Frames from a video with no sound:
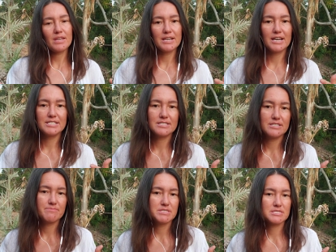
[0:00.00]
guys,
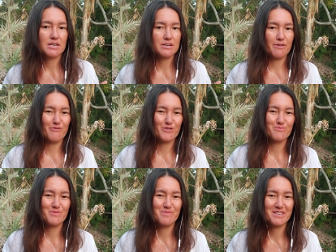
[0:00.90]
let me start
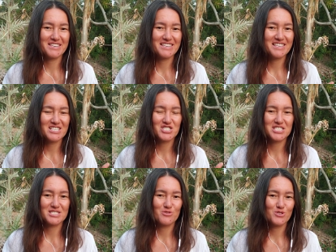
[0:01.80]
from the beginning,
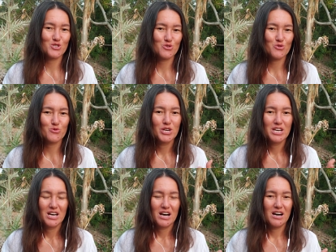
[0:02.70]
just not to
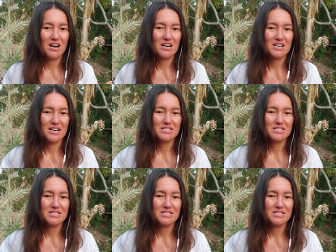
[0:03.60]
I'm